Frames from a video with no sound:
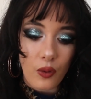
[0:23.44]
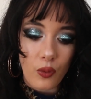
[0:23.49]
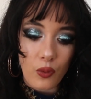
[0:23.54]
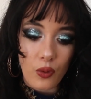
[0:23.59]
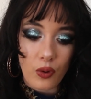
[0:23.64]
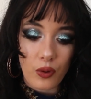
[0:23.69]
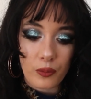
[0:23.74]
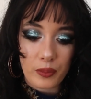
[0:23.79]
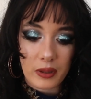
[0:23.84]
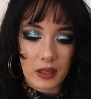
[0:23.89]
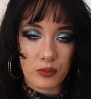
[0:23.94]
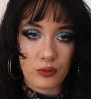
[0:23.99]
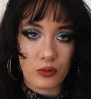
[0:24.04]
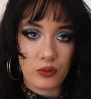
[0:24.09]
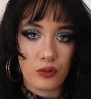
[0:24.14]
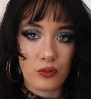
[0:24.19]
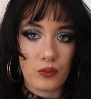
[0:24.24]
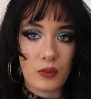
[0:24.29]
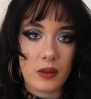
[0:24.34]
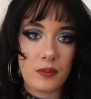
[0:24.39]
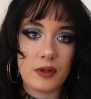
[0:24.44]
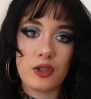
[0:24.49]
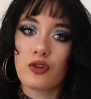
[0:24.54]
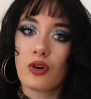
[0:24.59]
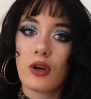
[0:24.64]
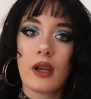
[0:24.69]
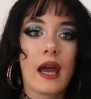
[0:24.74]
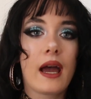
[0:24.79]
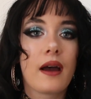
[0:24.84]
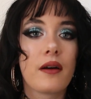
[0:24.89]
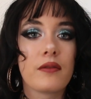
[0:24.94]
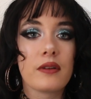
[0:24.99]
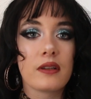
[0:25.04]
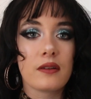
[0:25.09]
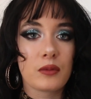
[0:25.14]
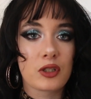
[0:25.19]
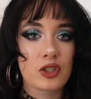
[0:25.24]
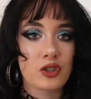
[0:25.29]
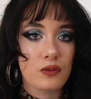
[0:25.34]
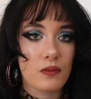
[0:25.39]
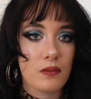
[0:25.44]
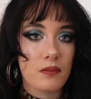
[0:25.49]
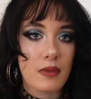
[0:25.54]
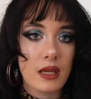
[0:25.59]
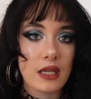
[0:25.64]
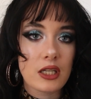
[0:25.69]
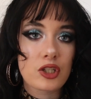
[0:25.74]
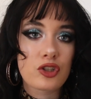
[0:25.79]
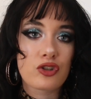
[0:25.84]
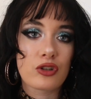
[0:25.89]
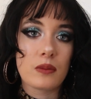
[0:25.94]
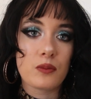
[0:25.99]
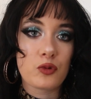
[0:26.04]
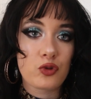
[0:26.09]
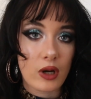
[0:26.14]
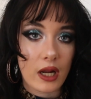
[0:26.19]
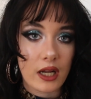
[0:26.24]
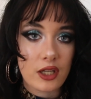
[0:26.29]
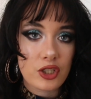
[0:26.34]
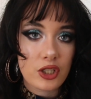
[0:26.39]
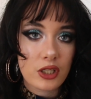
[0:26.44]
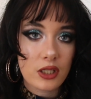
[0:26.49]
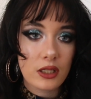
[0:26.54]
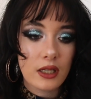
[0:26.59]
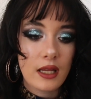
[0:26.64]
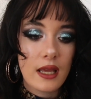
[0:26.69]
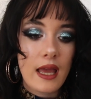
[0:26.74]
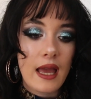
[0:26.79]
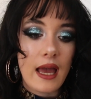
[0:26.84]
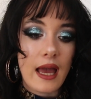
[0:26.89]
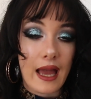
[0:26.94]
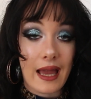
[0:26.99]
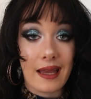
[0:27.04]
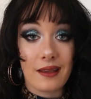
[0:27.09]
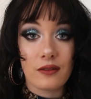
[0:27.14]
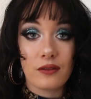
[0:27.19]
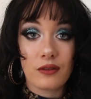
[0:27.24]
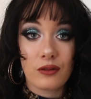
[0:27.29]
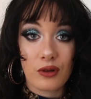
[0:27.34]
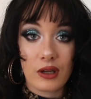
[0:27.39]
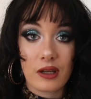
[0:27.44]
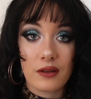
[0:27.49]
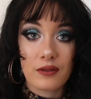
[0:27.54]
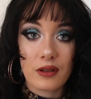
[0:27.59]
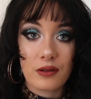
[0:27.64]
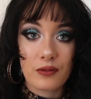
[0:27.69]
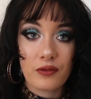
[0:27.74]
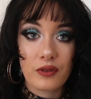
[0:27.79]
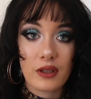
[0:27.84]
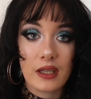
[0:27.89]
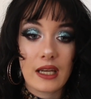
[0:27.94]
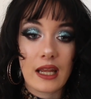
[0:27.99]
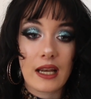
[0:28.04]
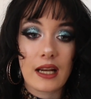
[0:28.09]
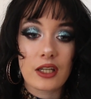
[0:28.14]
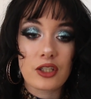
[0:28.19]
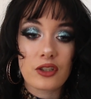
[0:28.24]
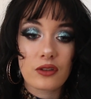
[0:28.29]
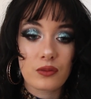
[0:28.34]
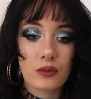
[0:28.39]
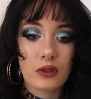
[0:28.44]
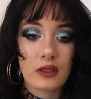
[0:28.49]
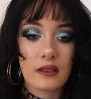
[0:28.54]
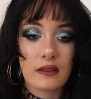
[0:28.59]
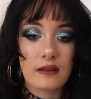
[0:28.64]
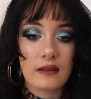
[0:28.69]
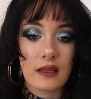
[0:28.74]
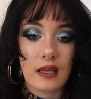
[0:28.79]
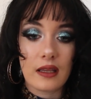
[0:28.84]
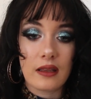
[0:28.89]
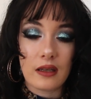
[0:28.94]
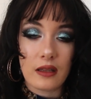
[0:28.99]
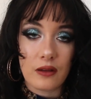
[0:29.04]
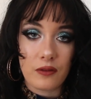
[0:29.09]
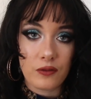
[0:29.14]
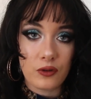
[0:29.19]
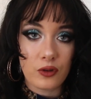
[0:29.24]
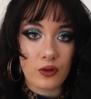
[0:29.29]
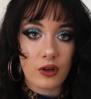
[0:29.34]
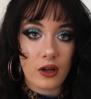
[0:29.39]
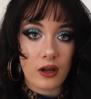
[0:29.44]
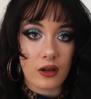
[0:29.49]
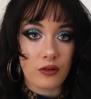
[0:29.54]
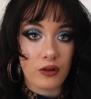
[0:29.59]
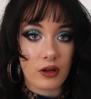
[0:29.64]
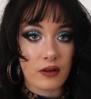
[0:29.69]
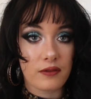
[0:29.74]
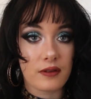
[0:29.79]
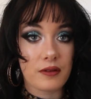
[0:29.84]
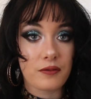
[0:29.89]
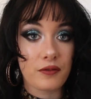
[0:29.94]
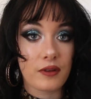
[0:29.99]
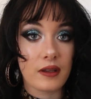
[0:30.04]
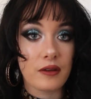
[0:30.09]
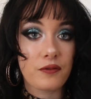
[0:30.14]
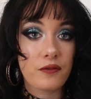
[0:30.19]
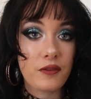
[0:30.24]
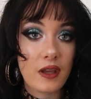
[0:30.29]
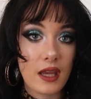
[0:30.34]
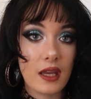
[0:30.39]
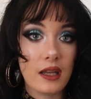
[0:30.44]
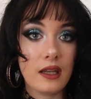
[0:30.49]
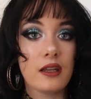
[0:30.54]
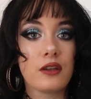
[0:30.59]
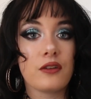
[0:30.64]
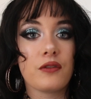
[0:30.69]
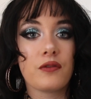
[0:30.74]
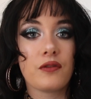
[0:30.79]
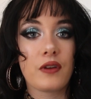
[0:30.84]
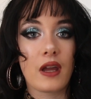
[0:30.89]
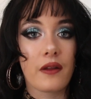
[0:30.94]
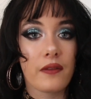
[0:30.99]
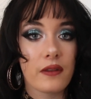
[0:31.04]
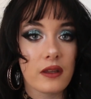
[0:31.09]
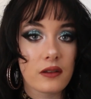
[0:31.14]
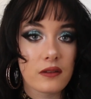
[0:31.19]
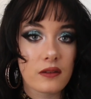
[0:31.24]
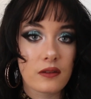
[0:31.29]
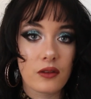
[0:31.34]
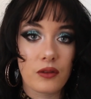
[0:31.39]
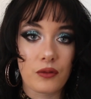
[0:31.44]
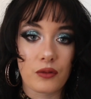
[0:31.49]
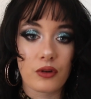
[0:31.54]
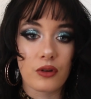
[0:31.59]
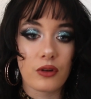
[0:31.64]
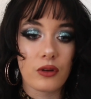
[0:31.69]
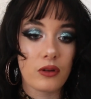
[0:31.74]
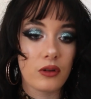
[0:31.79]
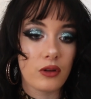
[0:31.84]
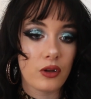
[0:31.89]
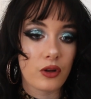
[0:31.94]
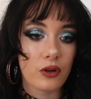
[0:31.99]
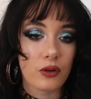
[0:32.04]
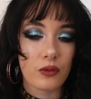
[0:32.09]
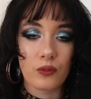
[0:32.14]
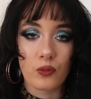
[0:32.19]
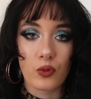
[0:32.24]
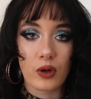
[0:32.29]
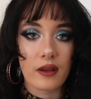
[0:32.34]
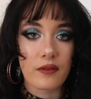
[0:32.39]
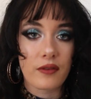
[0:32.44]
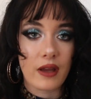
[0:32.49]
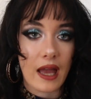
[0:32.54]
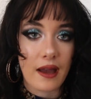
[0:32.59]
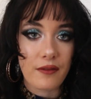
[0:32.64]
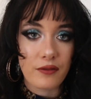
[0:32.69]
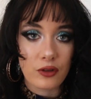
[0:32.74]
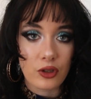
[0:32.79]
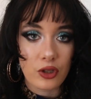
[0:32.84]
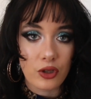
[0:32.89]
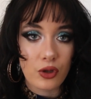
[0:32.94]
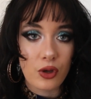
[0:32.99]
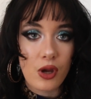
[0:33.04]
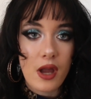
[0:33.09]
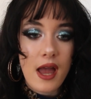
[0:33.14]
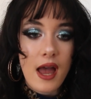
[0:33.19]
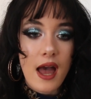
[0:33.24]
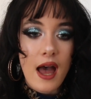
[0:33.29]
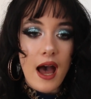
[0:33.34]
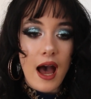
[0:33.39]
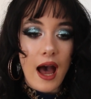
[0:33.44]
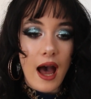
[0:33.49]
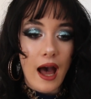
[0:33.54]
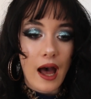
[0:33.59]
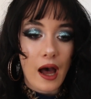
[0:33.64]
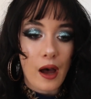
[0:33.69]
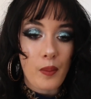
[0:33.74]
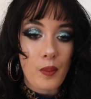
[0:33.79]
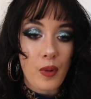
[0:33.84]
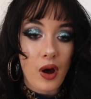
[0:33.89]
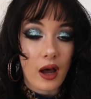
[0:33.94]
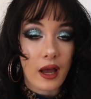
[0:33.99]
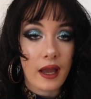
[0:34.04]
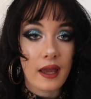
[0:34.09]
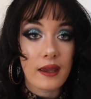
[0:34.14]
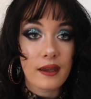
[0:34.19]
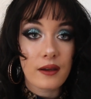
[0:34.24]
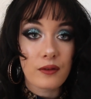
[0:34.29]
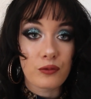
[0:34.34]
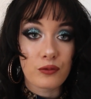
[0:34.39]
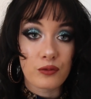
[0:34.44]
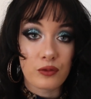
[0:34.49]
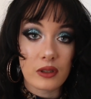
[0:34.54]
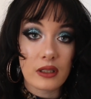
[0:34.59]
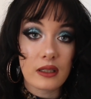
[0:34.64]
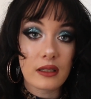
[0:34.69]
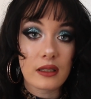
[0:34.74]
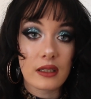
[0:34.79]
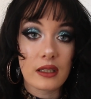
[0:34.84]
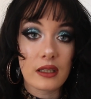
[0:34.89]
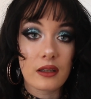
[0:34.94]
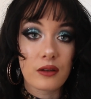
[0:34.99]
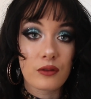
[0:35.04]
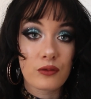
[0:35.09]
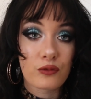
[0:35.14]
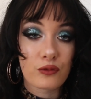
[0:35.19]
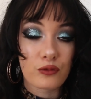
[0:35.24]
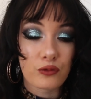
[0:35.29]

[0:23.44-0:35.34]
or people who maybe don't have as much mainstream traction as Greta Van Fleet. And I just wanted to say that if you're a Greta Van Fleet fan and you found this through, whatever avenue, I really